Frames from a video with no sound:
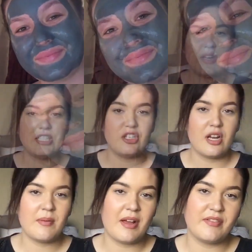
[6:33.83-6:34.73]
So each
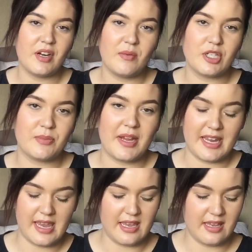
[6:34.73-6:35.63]
time after I wash my
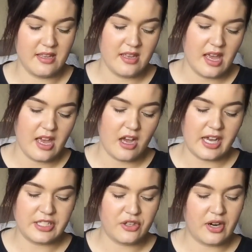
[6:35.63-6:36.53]
hair,
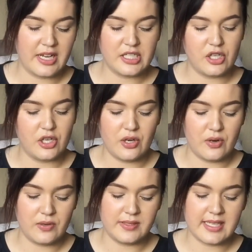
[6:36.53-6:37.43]
I try to
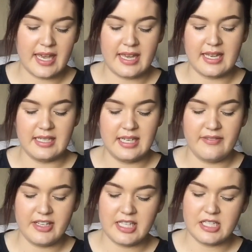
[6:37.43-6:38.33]
use a
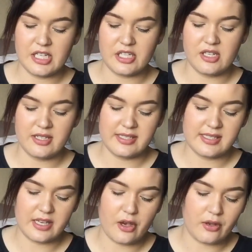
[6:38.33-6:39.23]
leave-in conditioner. This
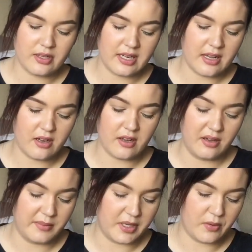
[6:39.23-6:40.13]
is the coconut
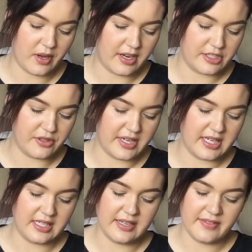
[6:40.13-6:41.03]
milk
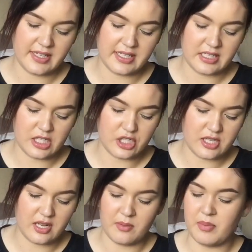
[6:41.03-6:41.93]
hydrating leave-in
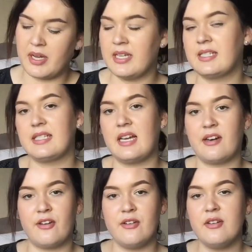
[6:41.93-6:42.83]
conditioner by
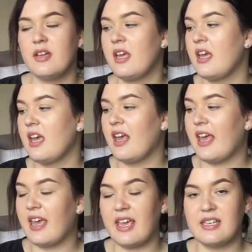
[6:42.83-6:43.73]
Asano,
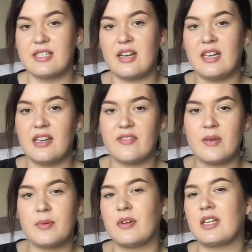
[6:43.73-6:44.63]
and I love
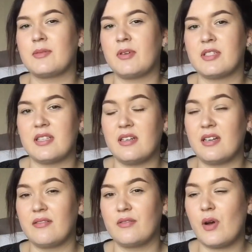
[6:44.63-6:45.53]
their products because they're
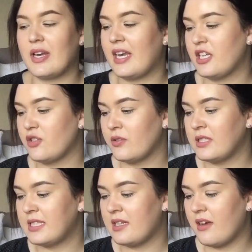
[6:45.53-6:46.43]
like quite natural
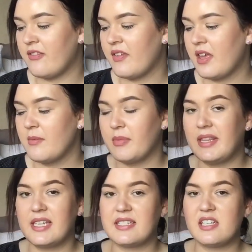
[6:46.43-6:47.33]
and stuff,
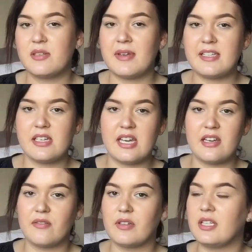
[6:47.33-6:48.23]
but this actually makes your
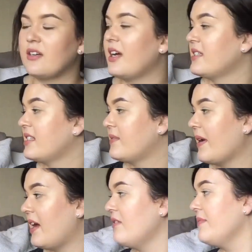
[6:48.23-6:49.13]
hair really nice as
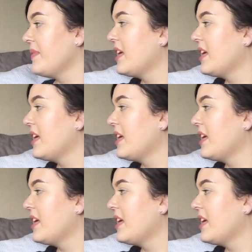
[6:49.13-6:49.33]
well.